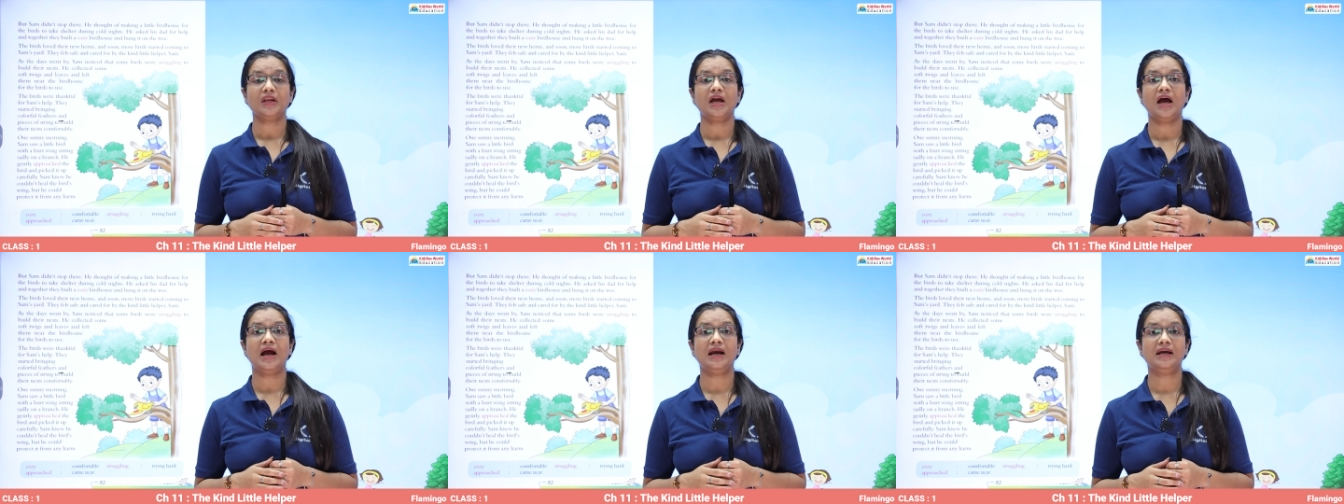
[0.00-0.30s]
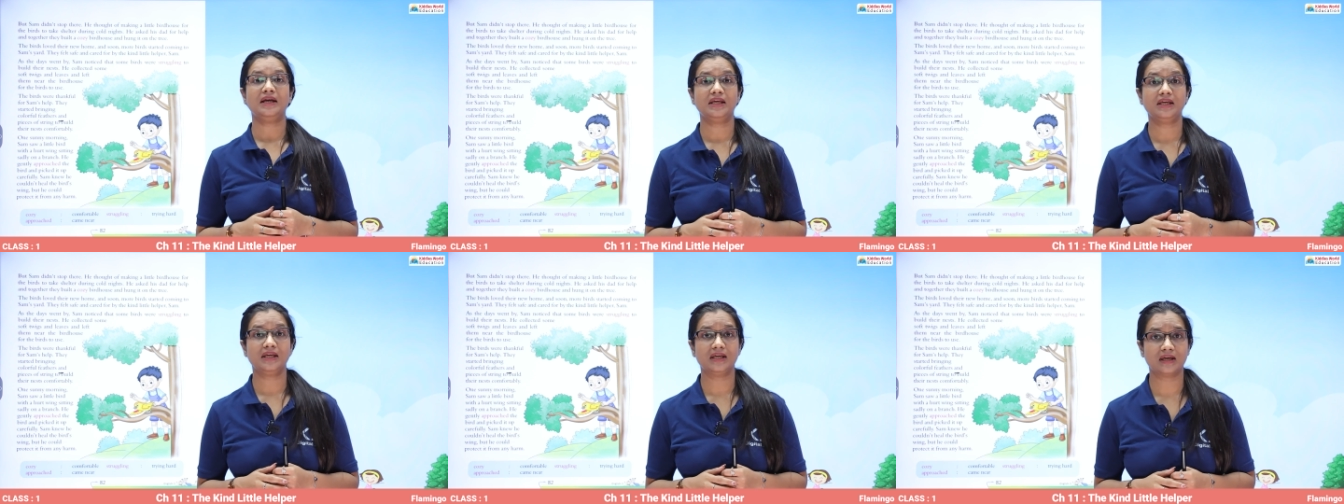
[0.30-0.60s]

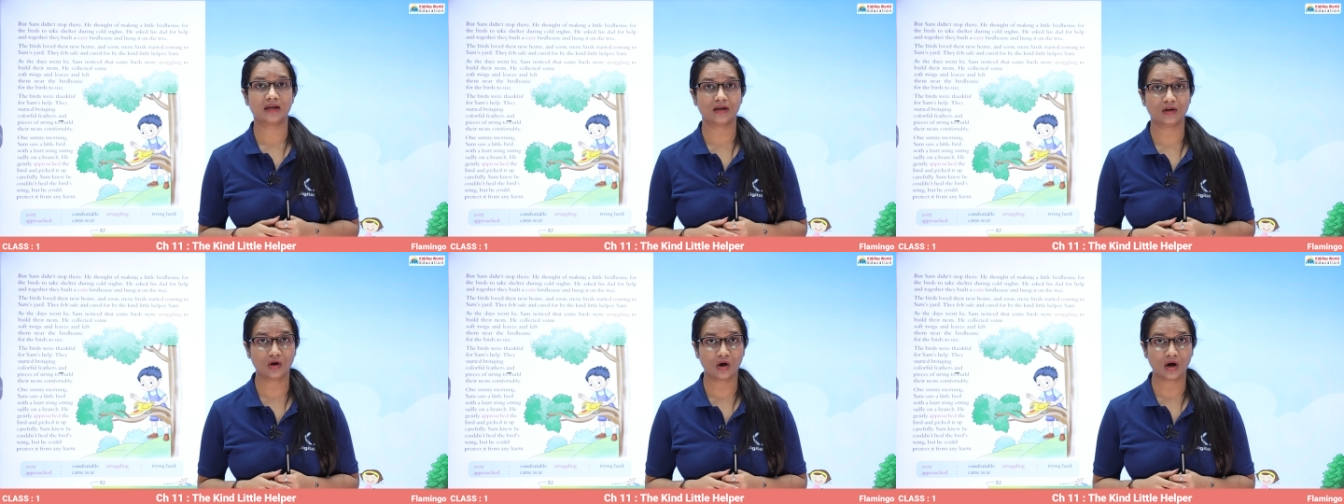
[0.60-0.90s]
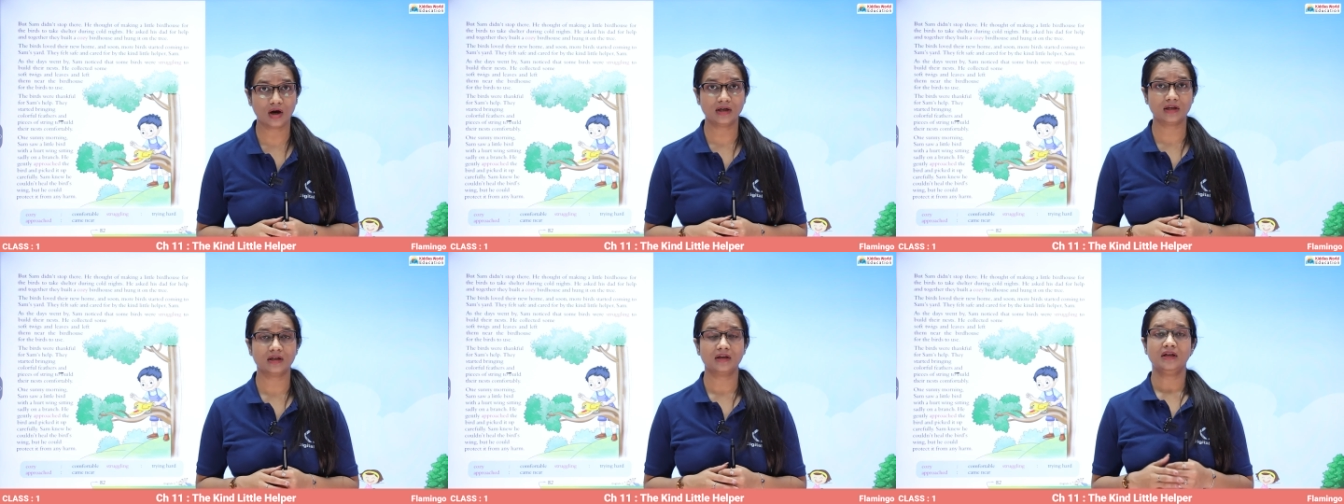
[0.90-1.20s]
and he
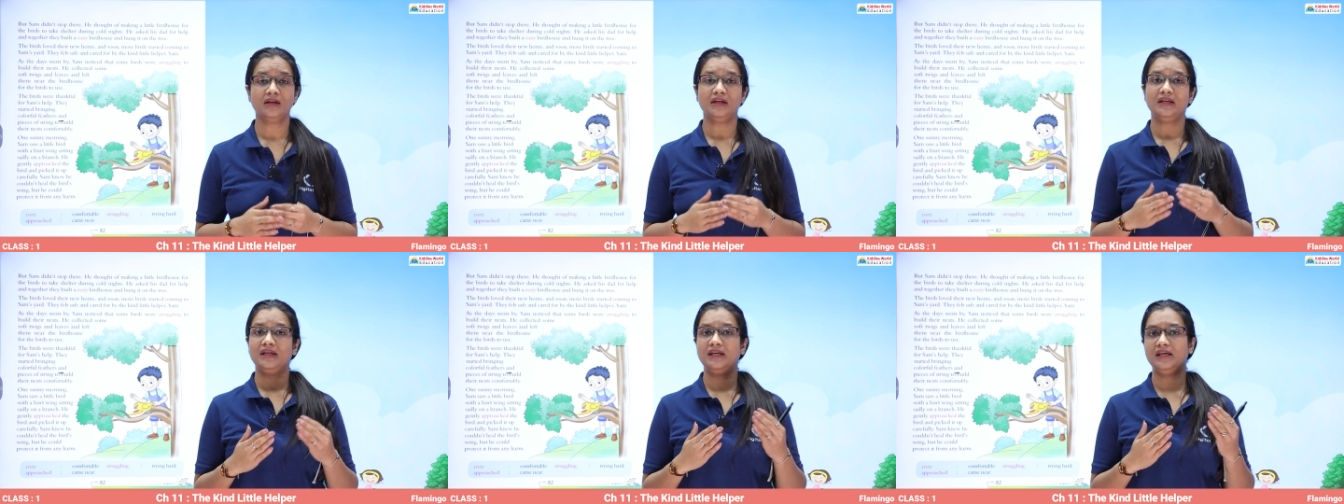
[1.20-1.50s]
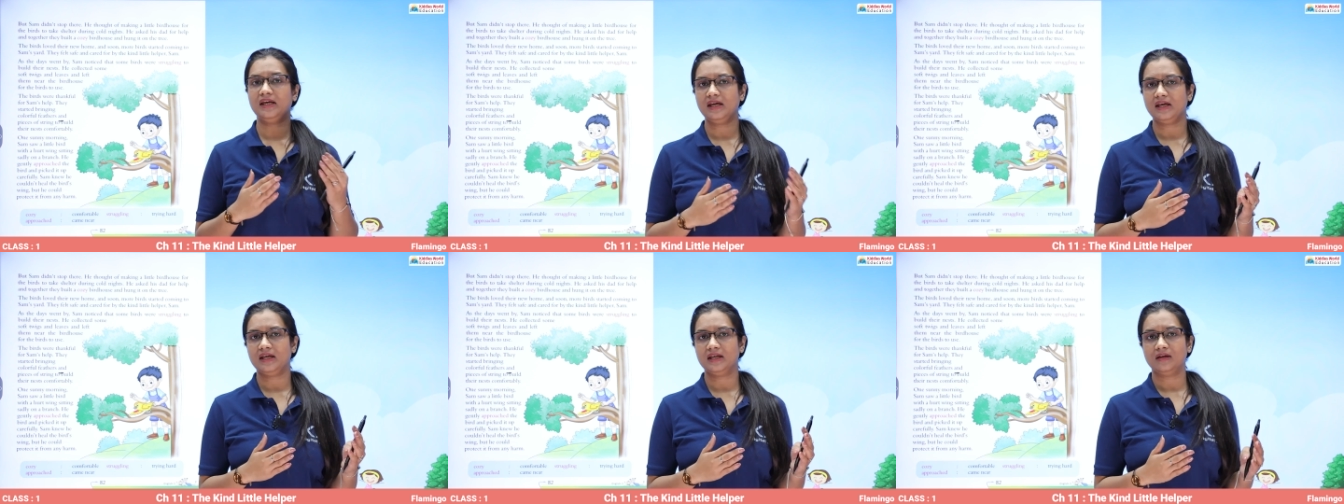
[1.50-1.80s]
cannot
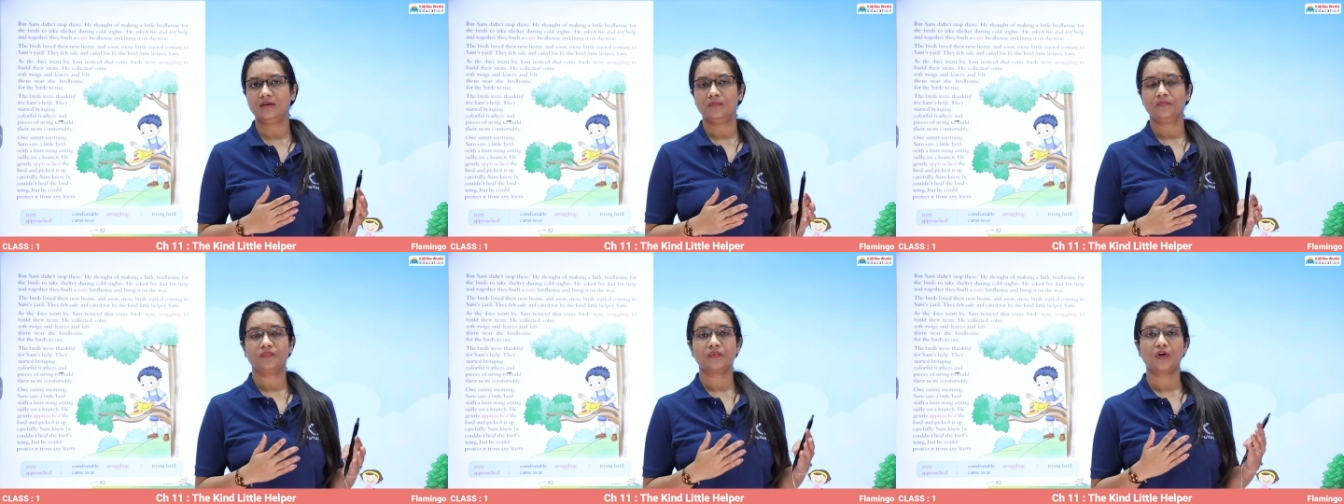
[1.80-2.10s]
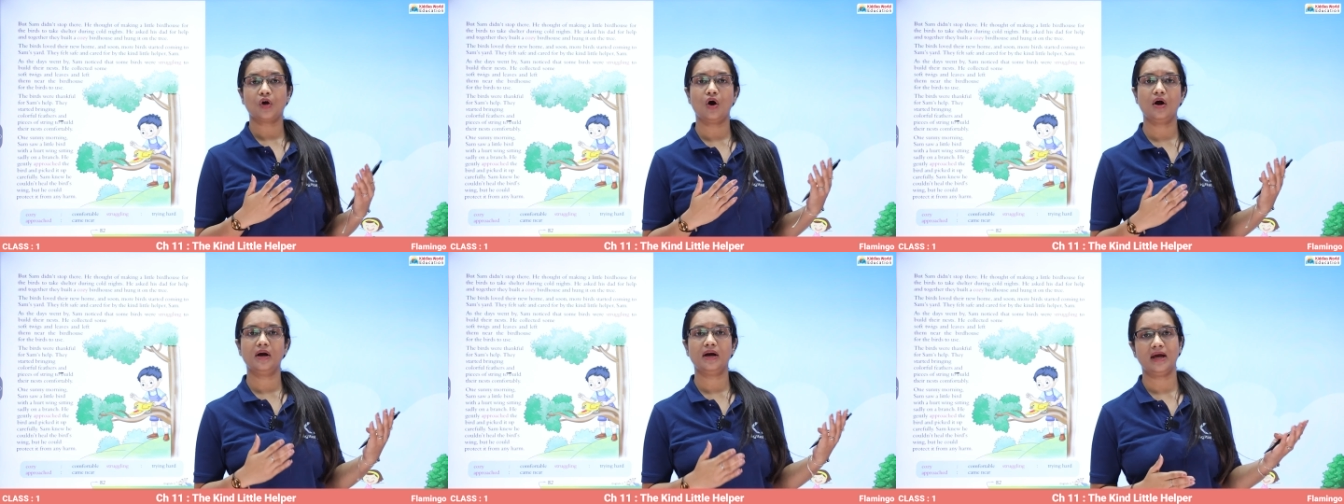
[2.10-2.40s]
heal
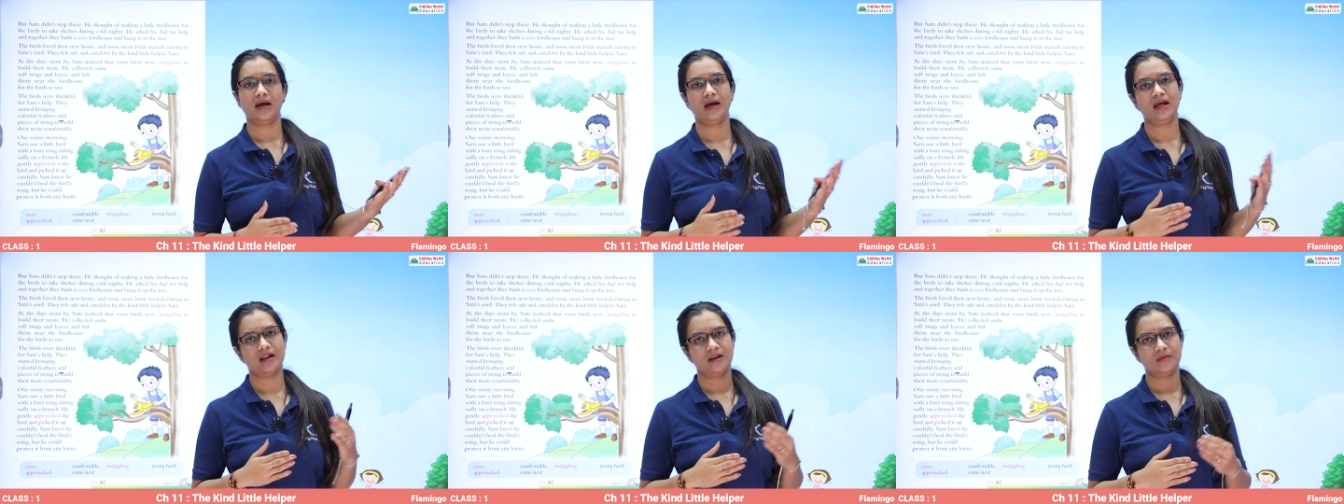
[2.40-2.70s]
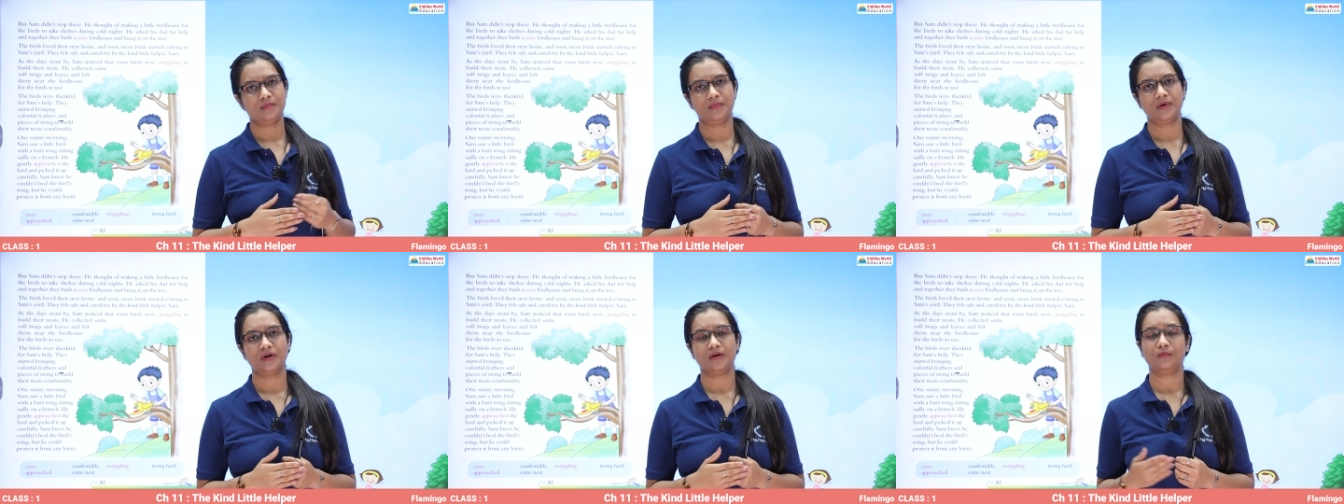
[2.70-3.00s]
or
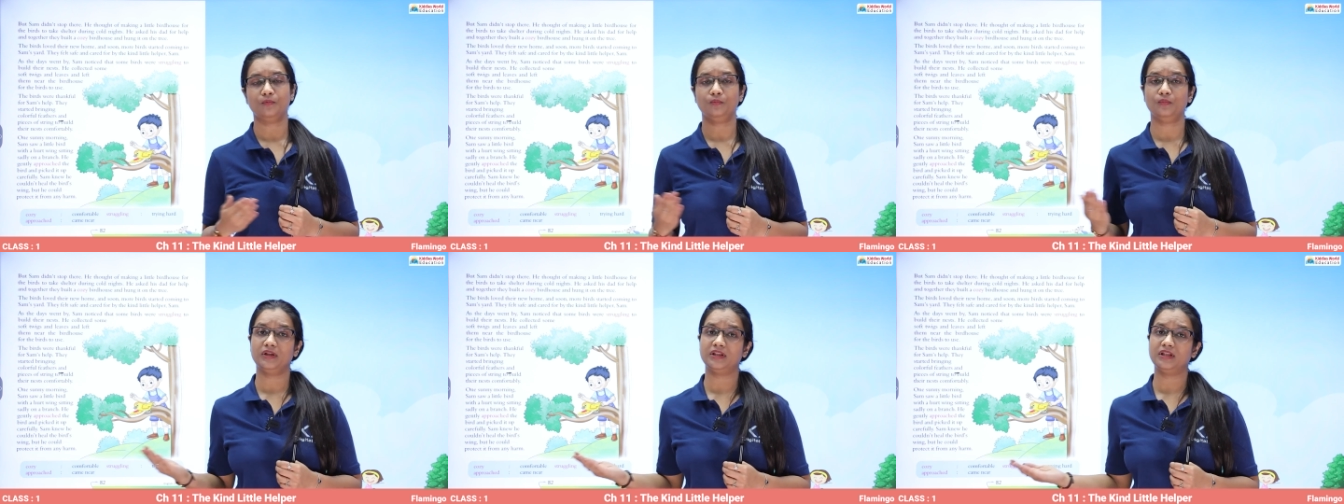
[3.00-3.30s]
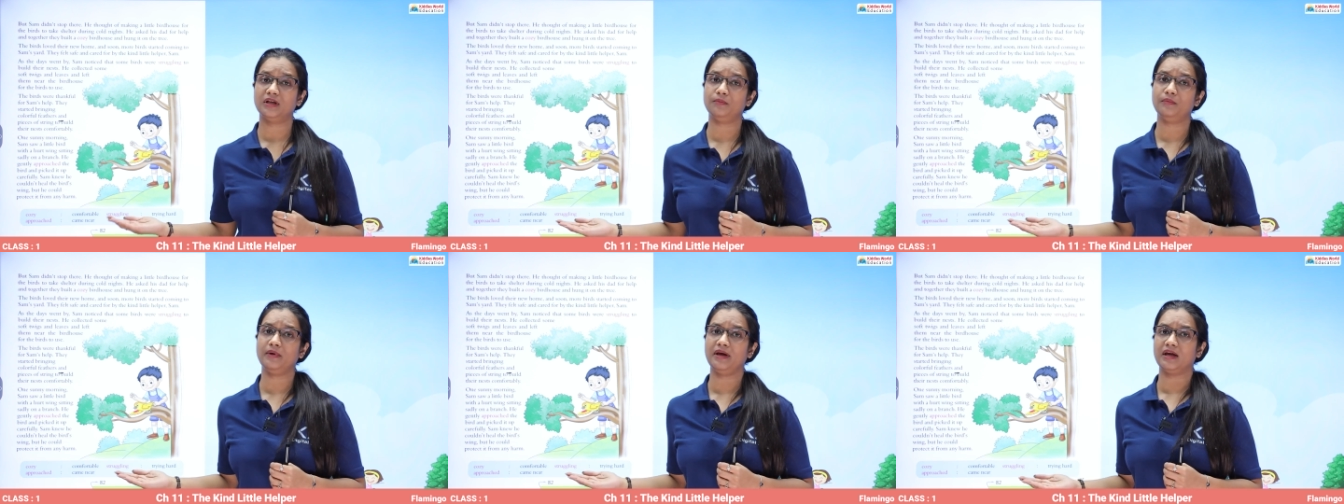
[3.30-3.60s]
help with
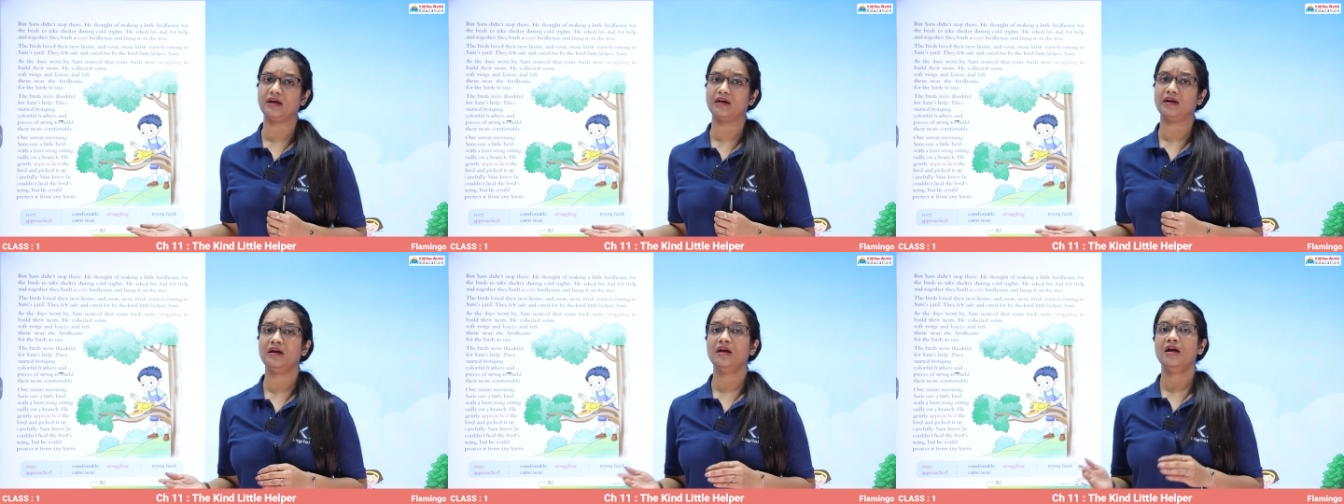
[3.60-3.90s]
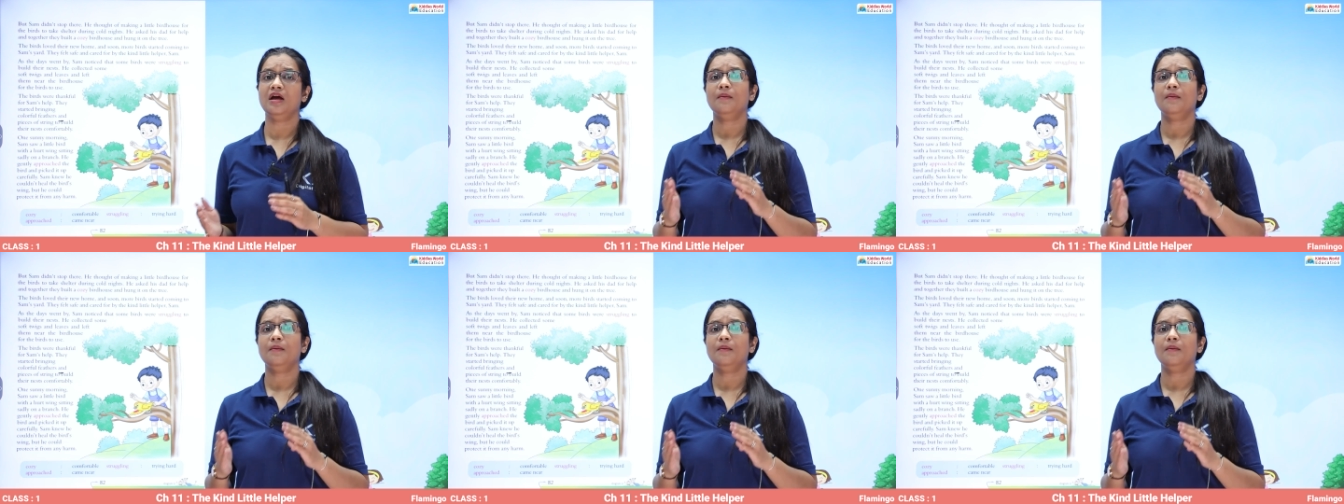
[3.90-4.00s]
the wing,